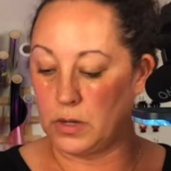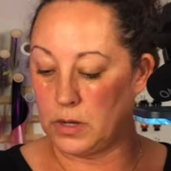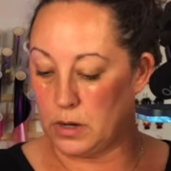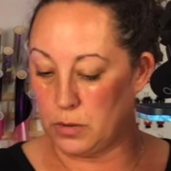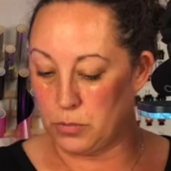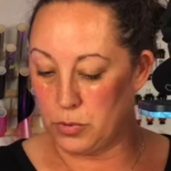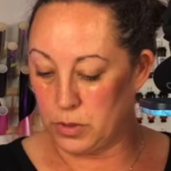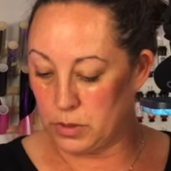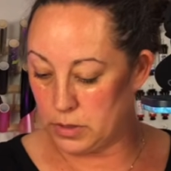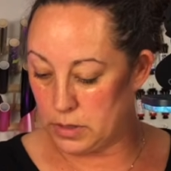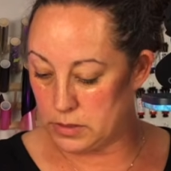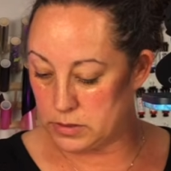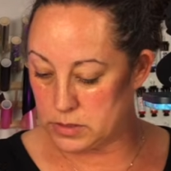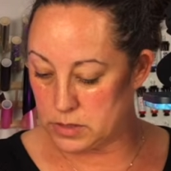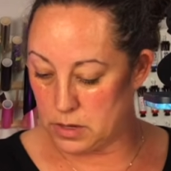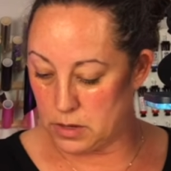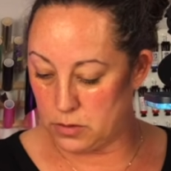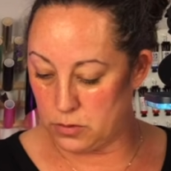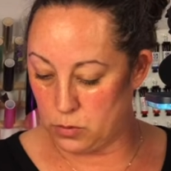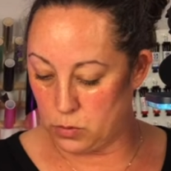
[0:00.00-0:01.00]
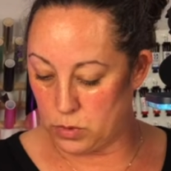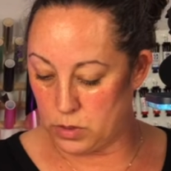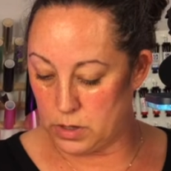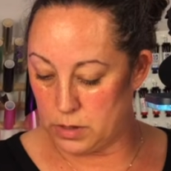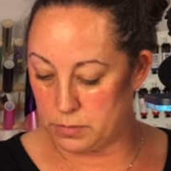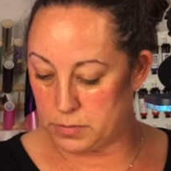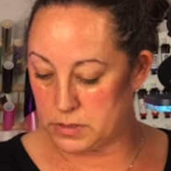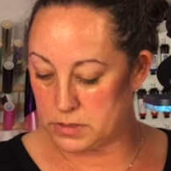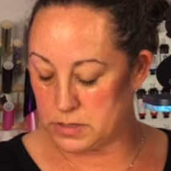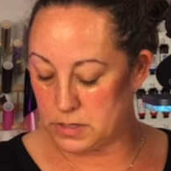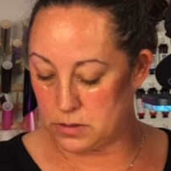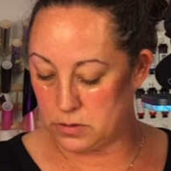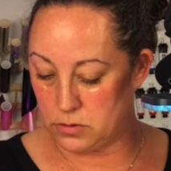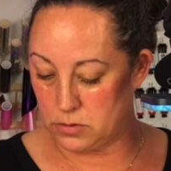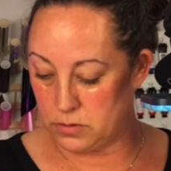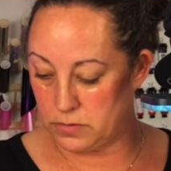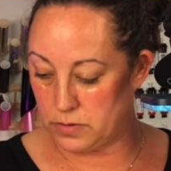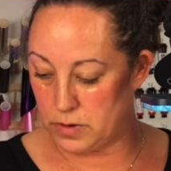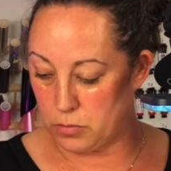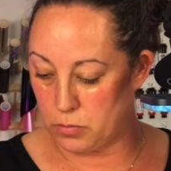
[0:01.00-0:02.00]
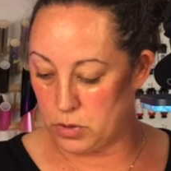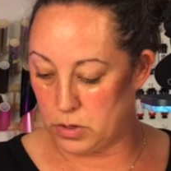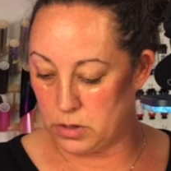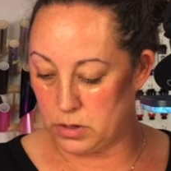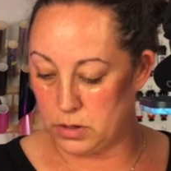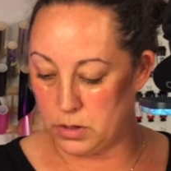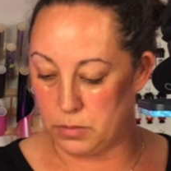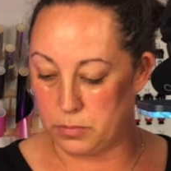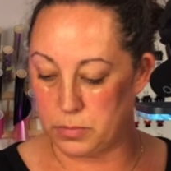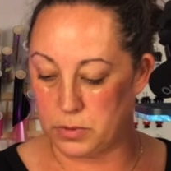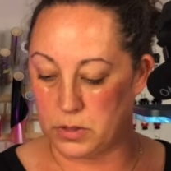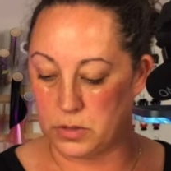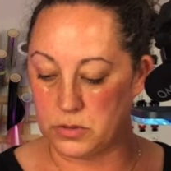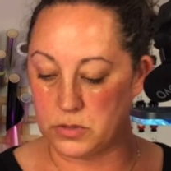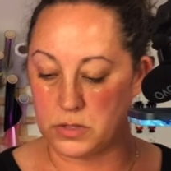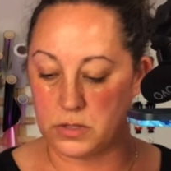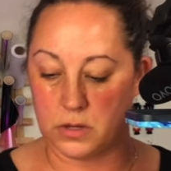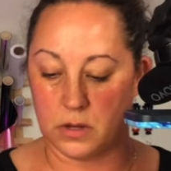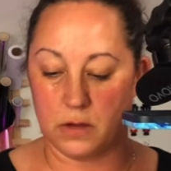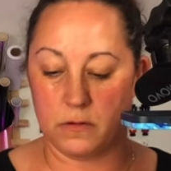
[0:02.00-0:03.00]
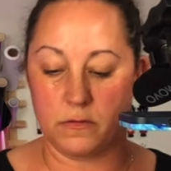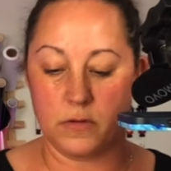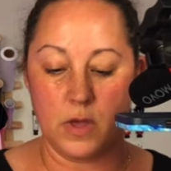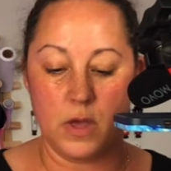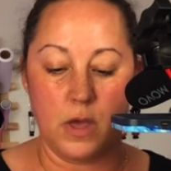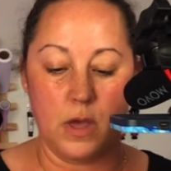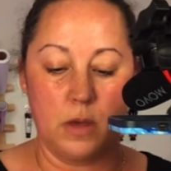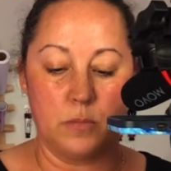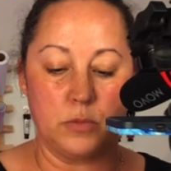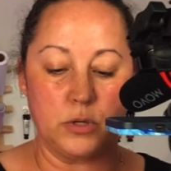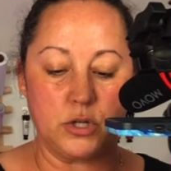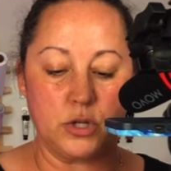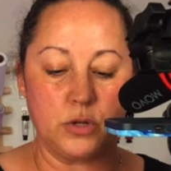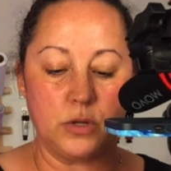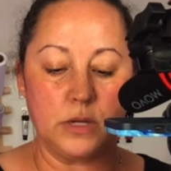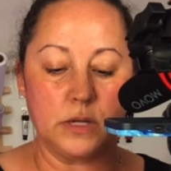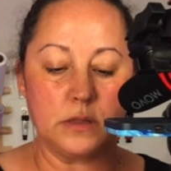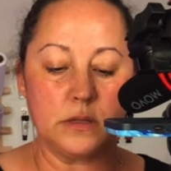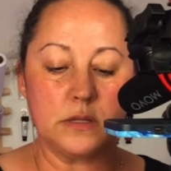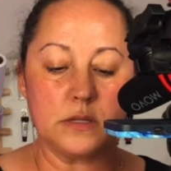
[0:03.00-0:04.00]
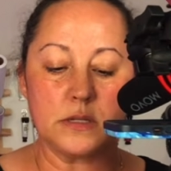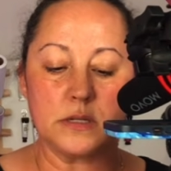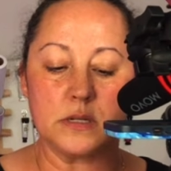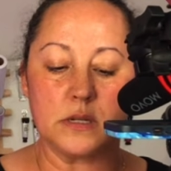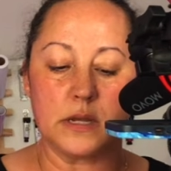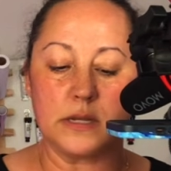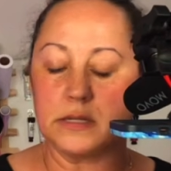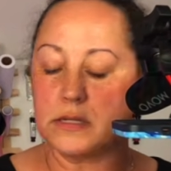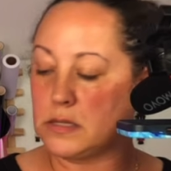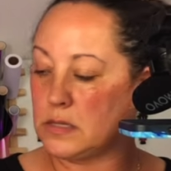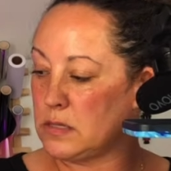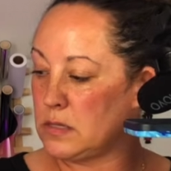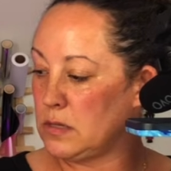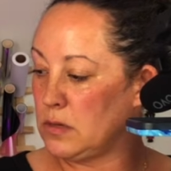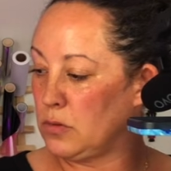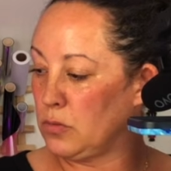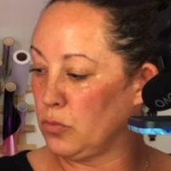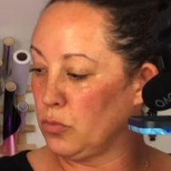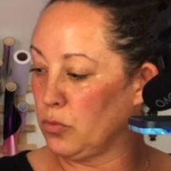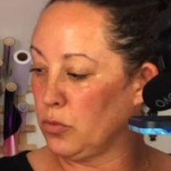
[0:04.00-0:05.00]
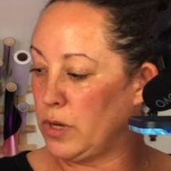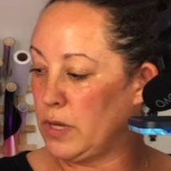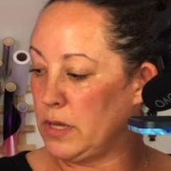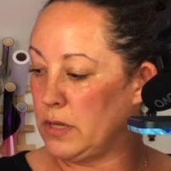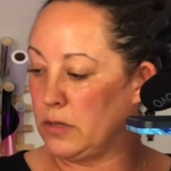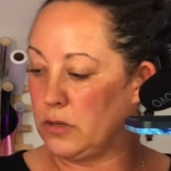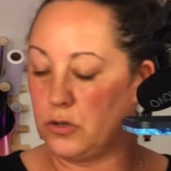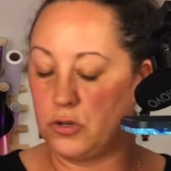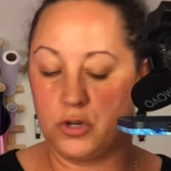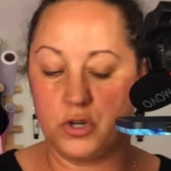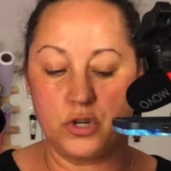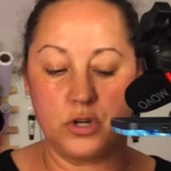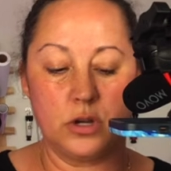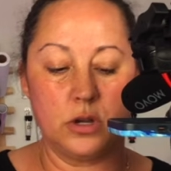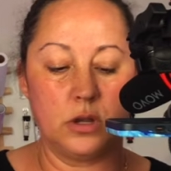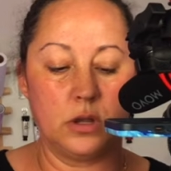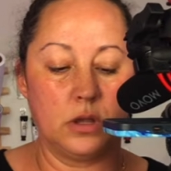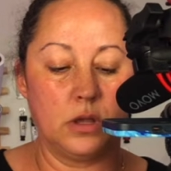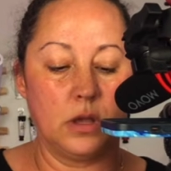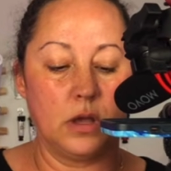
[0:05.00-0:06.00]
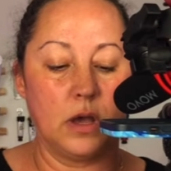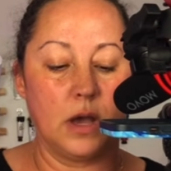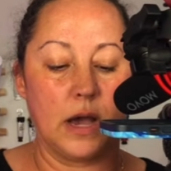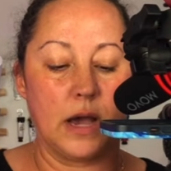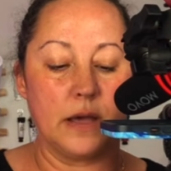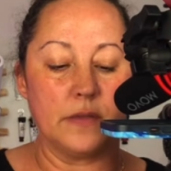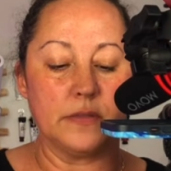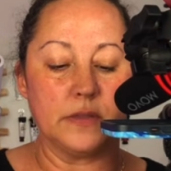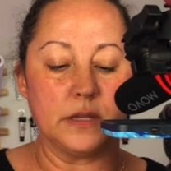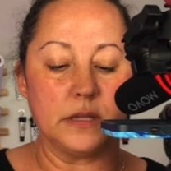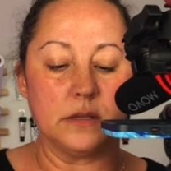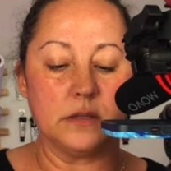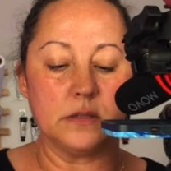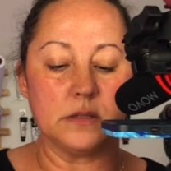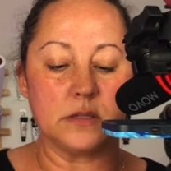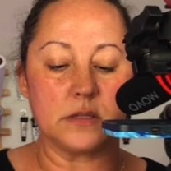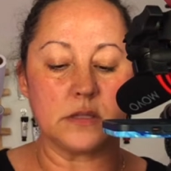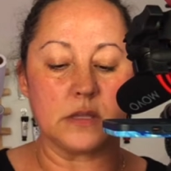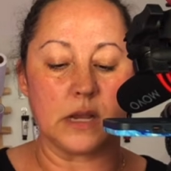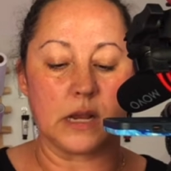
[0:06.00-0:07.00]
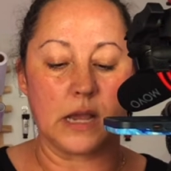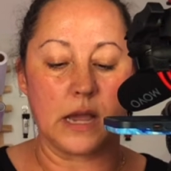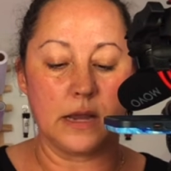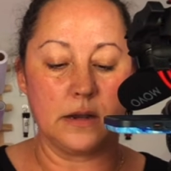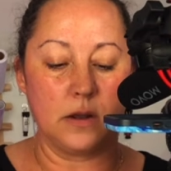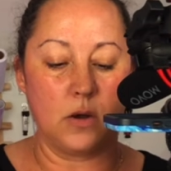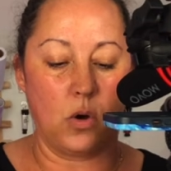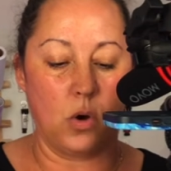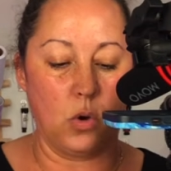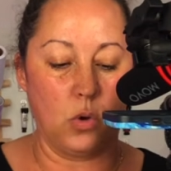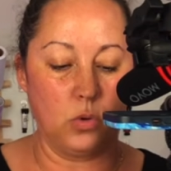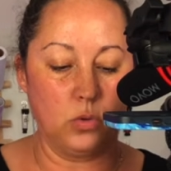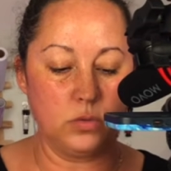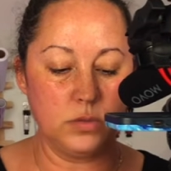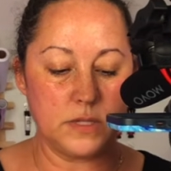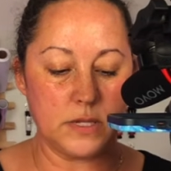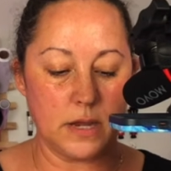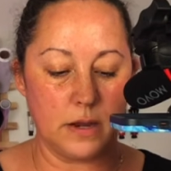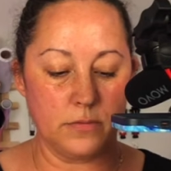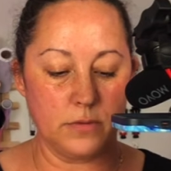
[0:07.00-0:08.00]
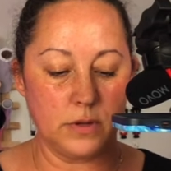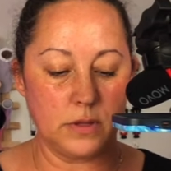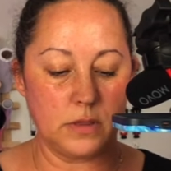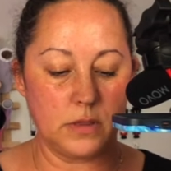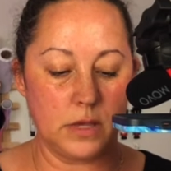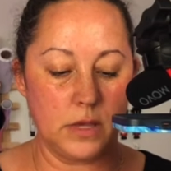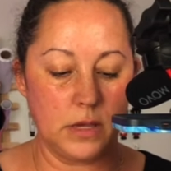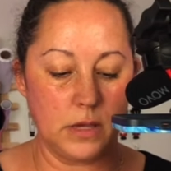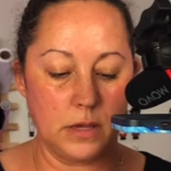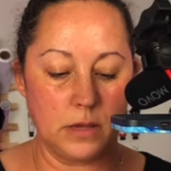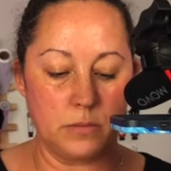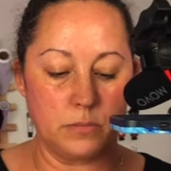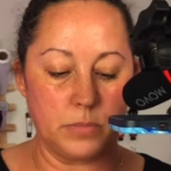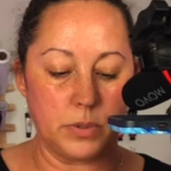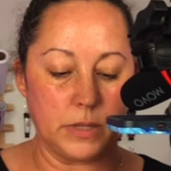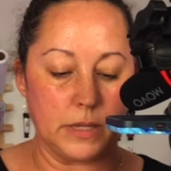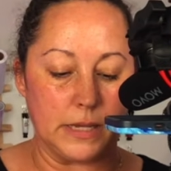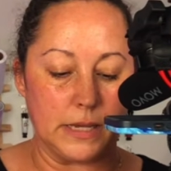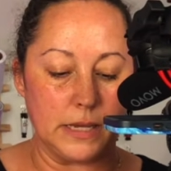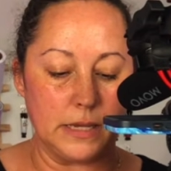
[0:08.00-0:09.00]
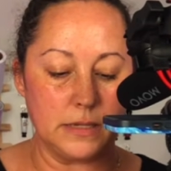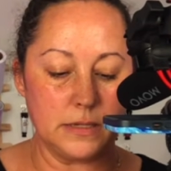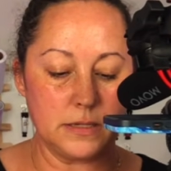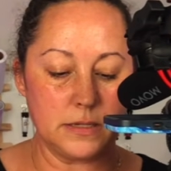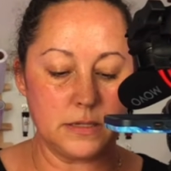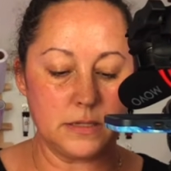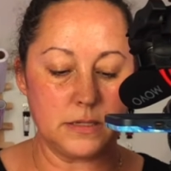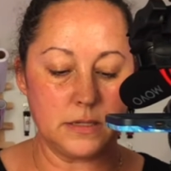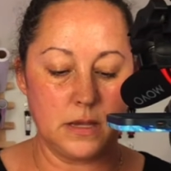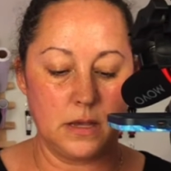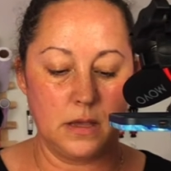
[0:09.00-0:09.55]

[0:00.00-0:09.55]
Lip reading: I'll bring this other one up because I don't know if I brought it up close enough, but you get this nice ridge on these that kind of holds everything in place